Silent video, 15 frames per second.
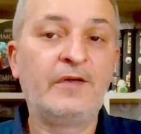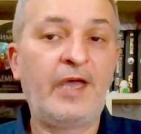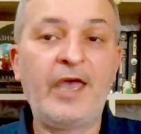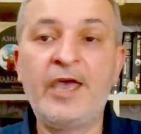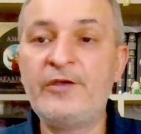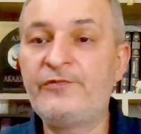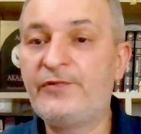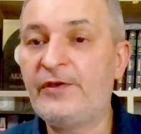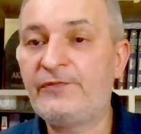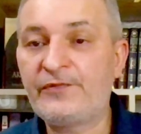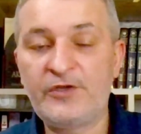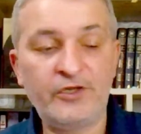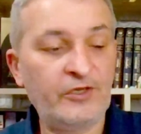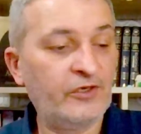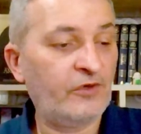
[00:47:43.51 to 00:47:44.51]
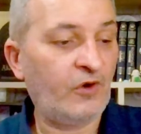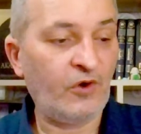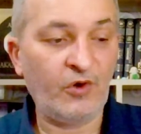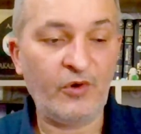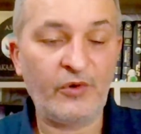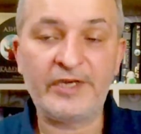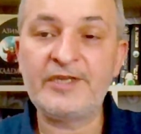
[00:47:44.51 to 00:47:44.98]
A-50
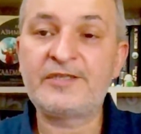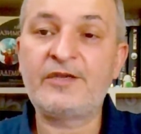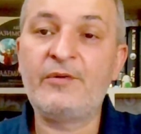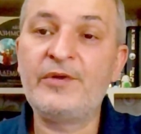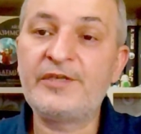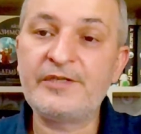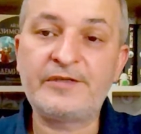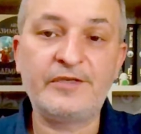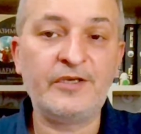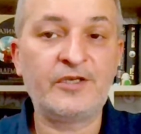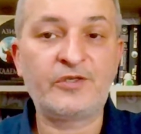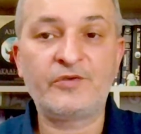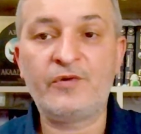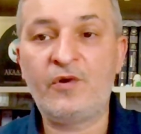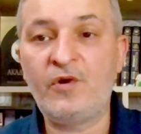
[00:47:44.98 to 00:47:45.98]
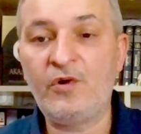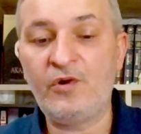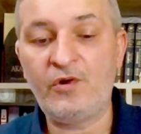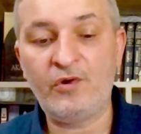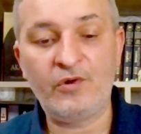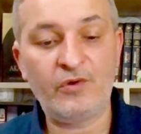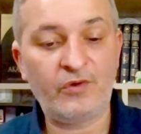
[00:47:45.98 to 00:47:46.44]
or Il-76
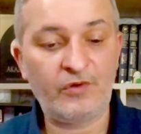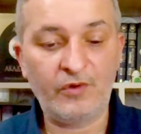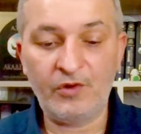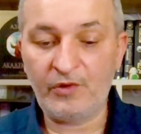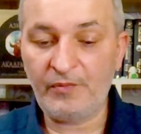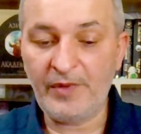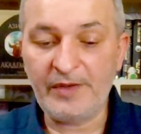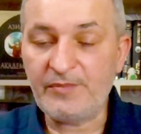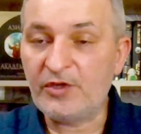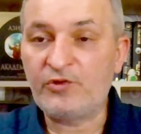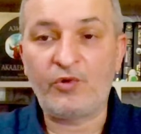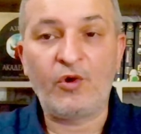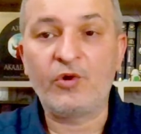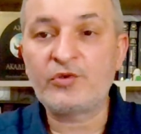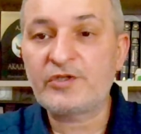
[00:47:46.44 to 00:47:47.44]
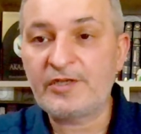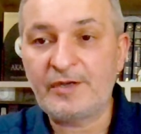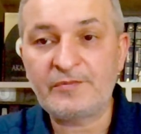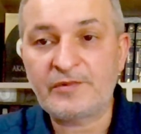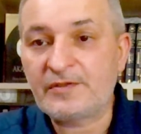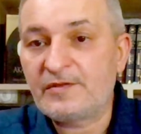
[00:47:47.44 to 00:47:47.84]
or maybe drone, some